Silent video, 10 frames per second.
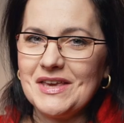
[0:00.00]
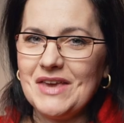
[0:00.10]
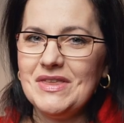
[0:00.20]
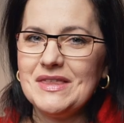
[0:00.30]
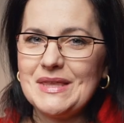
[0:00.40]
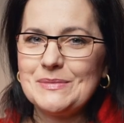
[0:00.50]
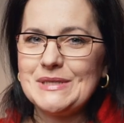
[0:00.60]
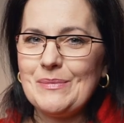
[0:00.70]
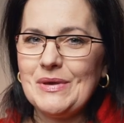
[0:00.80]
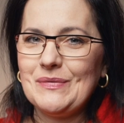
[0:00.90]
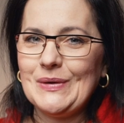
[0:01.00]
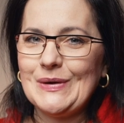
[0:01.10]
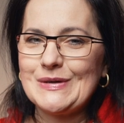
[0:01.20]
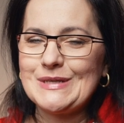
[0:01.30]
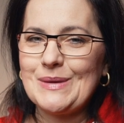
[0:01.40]
Give it a thumbs up if you
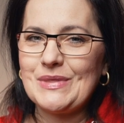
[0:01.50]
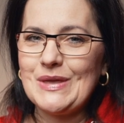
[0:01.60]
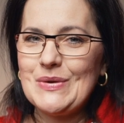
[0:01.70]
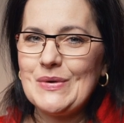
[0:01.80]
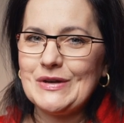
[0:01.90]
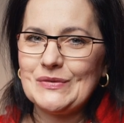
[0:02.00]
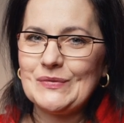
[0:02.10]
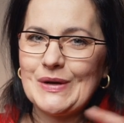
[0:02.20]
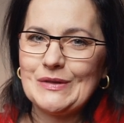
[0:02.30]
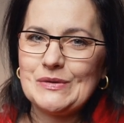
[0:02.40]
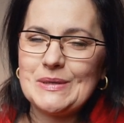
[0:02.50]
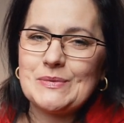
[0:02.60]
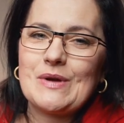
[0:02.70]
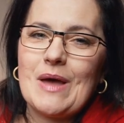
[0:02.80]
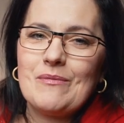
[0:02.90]
learned something new and don't forget to
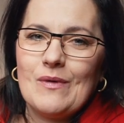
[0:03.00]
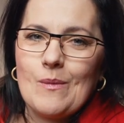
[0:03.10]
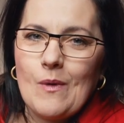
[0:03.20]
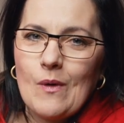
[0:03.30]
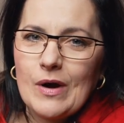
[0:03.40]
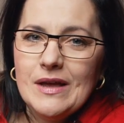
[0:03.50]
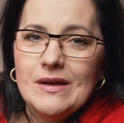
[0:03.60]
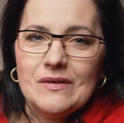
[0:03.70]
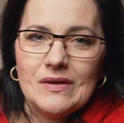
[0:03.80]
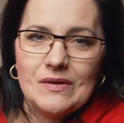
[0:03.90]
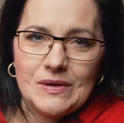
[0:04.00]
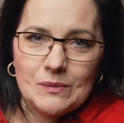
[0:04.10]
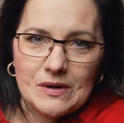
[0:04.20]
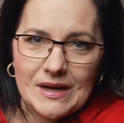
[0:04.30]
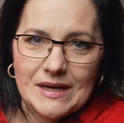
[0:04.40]
subscribe for more. If you
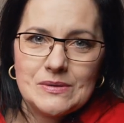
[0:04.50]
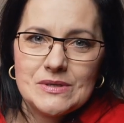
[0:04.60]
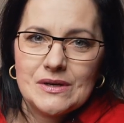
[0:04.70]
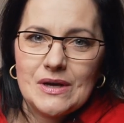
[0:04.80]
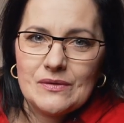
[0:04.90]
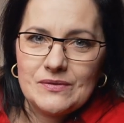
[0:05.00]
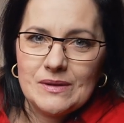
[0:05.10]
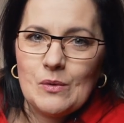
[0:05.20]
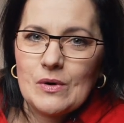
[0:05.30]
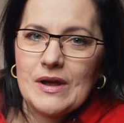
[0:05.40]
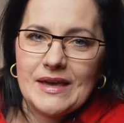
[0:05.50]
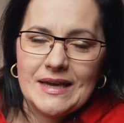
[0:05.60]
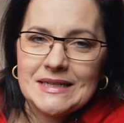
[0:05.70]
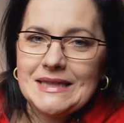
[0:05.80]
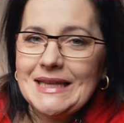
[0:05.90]
would like to check out Filmora
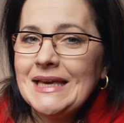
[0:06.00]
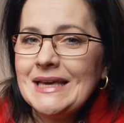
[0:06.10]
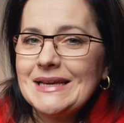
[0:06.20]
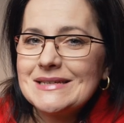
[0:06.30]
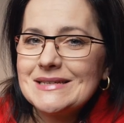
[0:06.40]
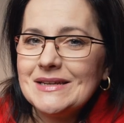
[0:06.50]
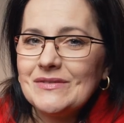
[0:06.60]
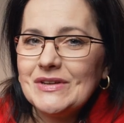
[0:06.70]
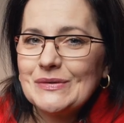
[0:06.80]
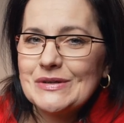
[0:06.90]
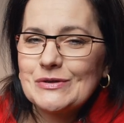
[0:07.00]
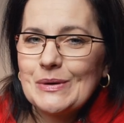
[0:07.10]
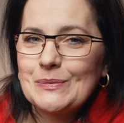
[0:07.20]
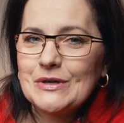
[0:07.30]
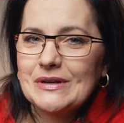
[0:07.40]
again, link is in the video
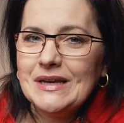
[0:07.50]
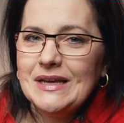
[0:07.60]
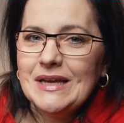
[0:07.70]
description